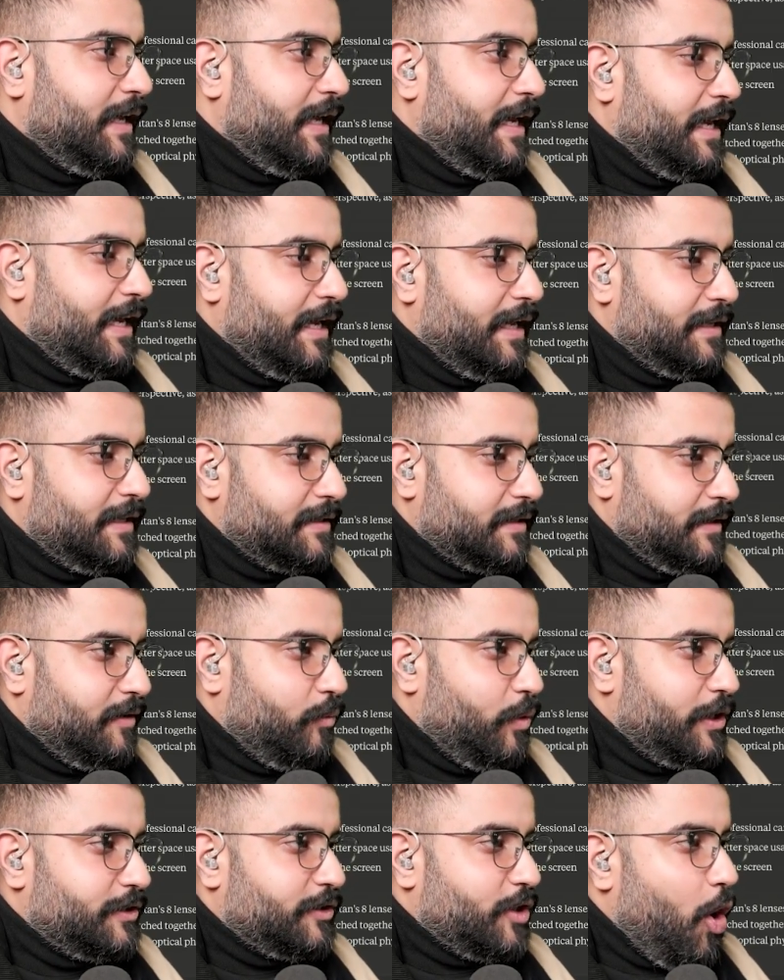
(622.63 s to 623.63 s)
And
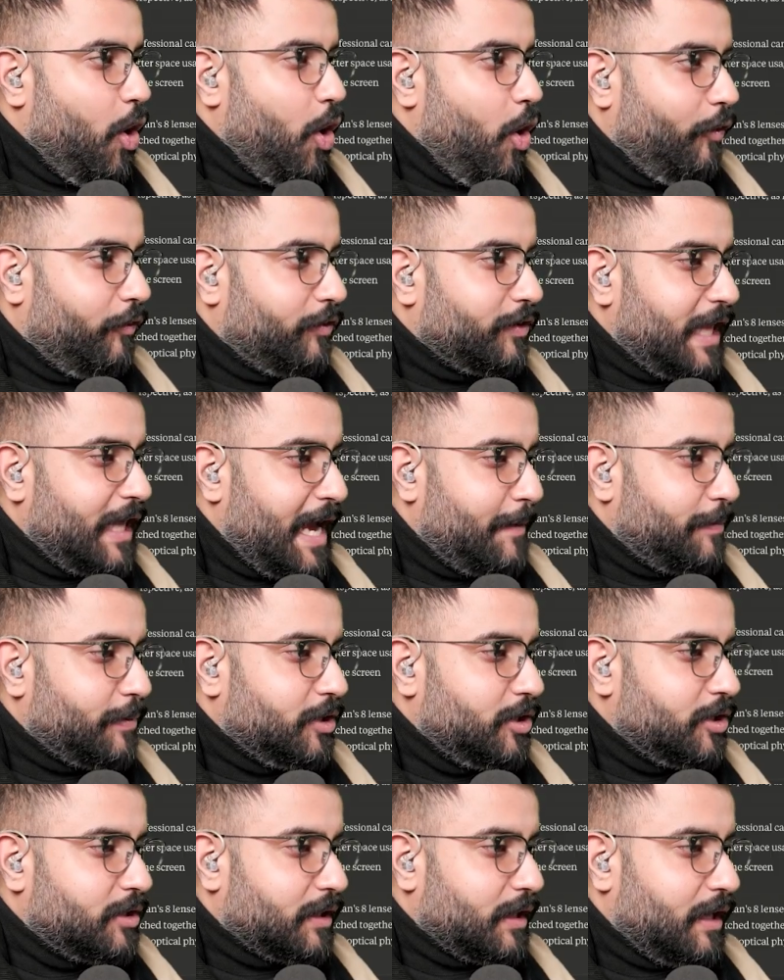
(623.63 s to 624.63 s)
what does the overlap
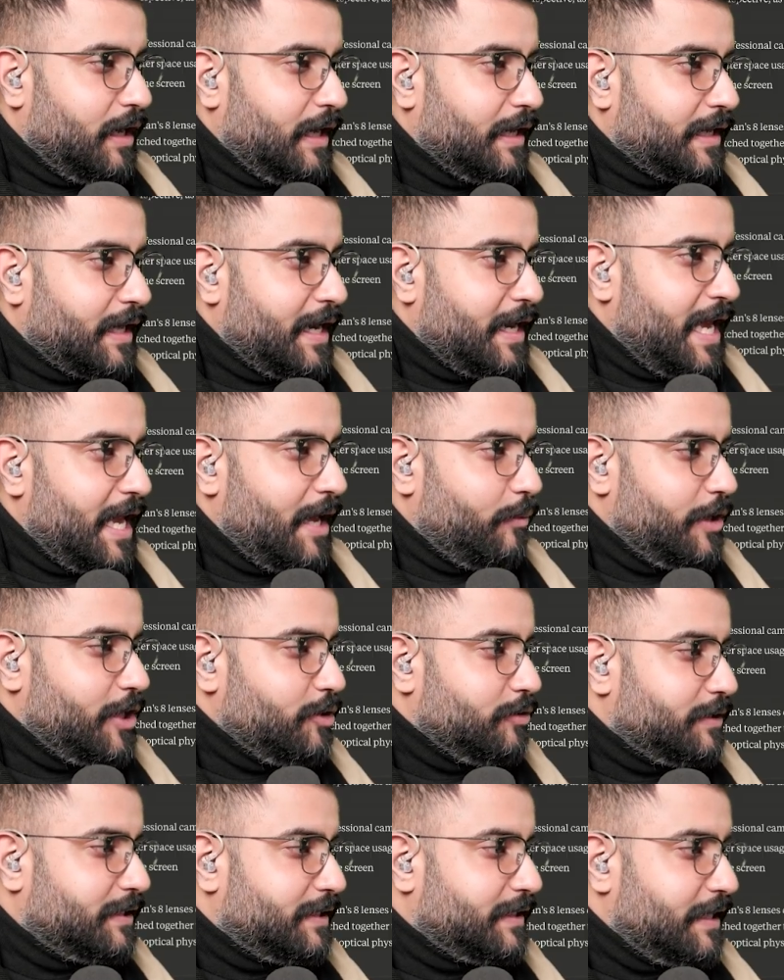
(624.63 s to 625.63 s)
look like? And hey, when
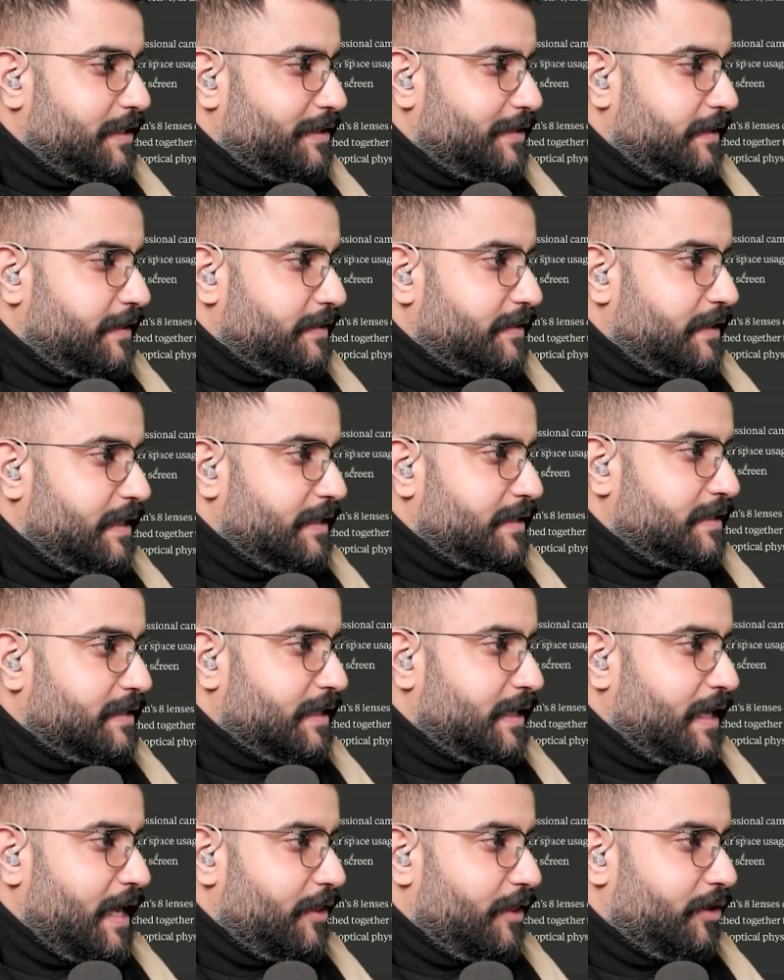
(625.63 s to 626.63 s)
you stitch this thing
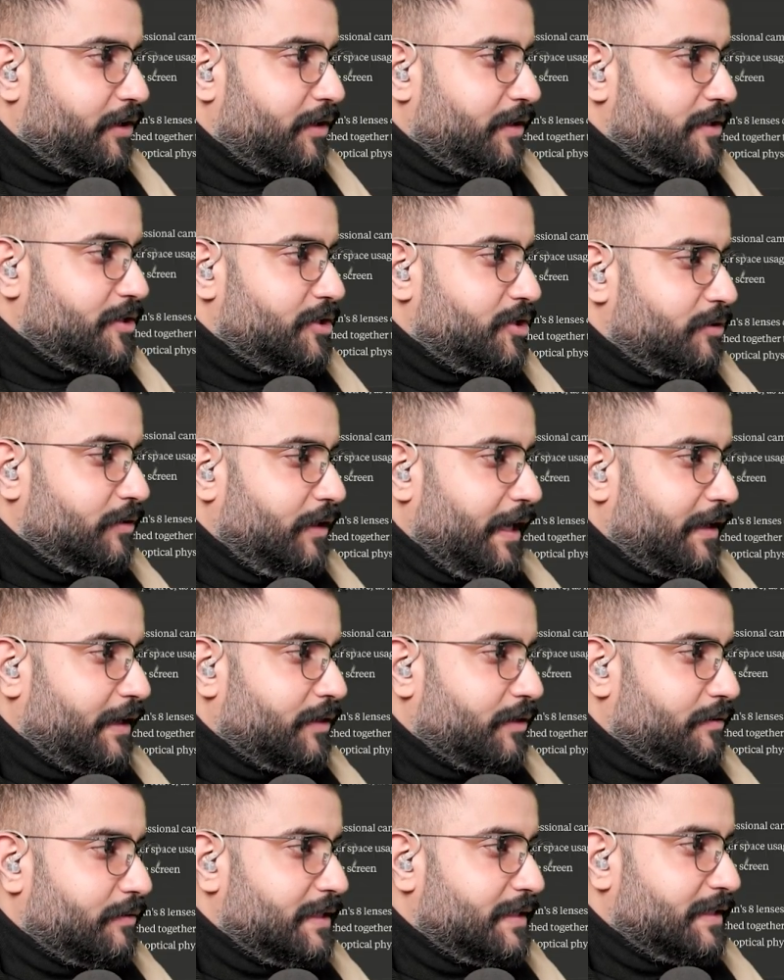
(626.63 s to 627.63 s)
together into like a
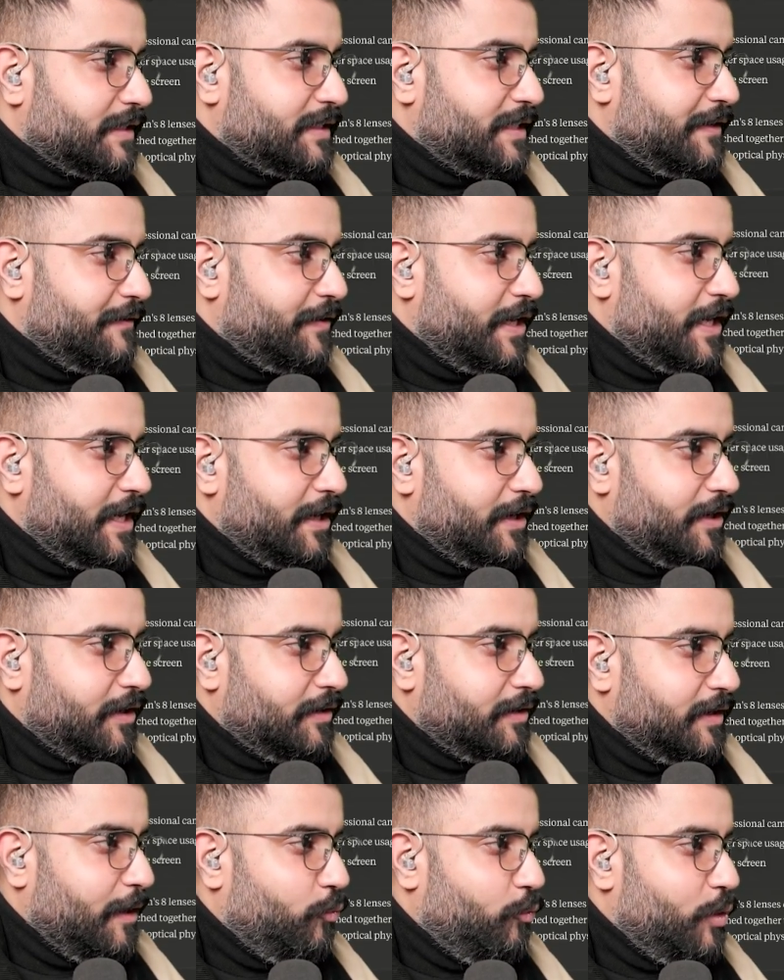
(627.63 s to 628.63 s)
360
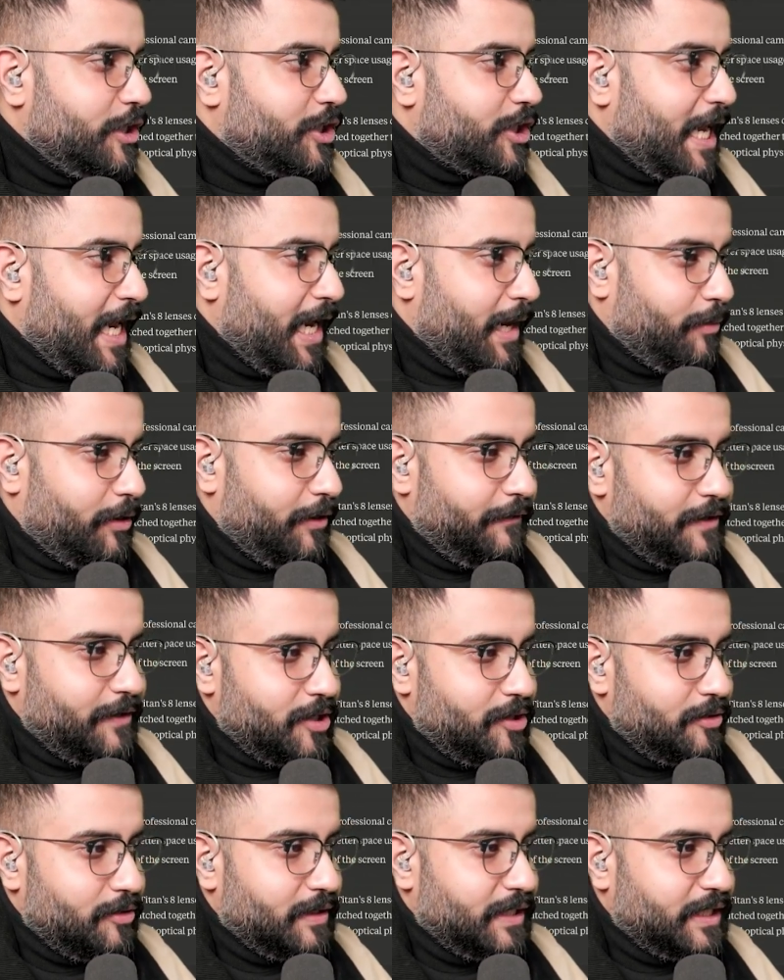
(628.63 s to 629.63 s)
video, which camera
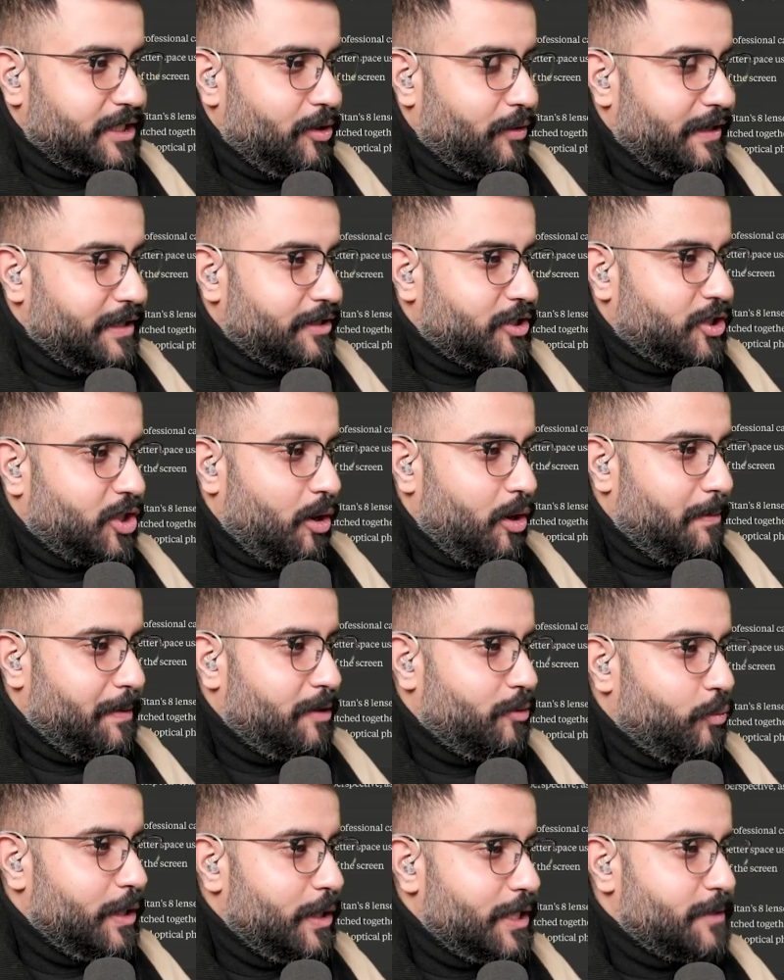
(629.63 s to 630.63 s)
view is going to show up
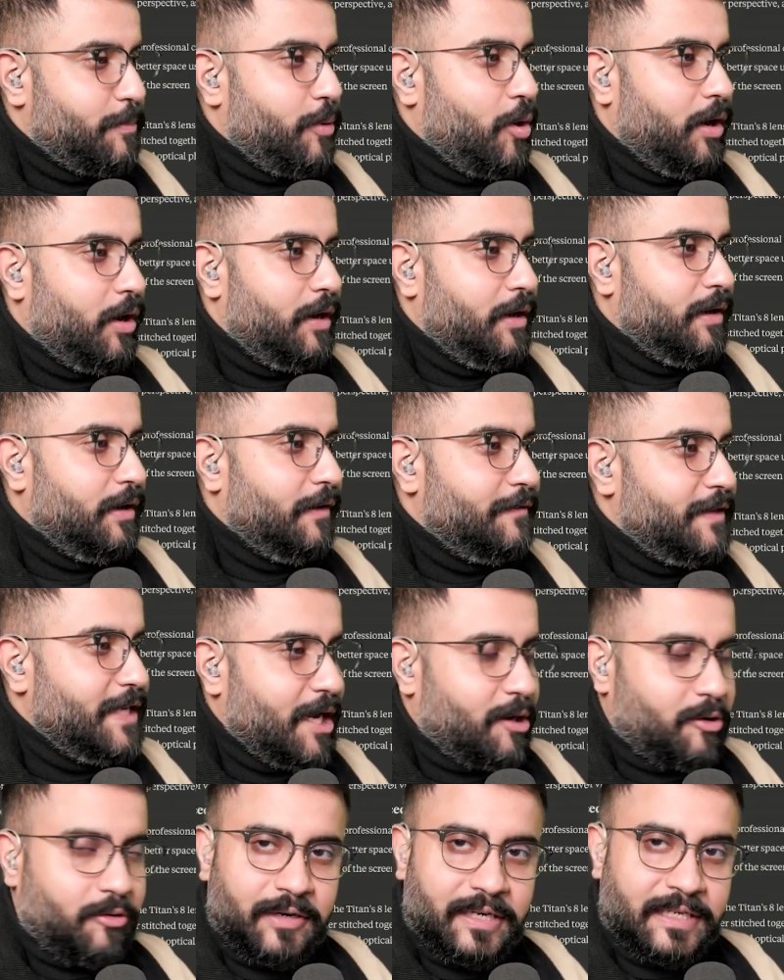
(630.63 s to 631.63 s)
in which part of the
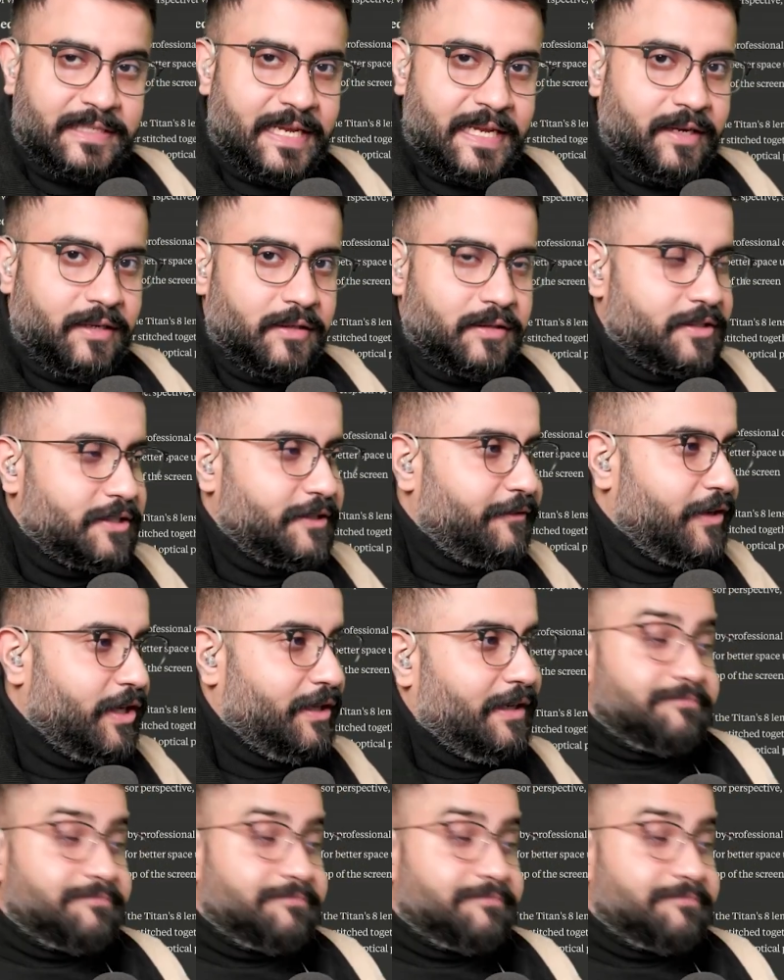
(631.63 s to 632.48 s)
equirectangular sphere?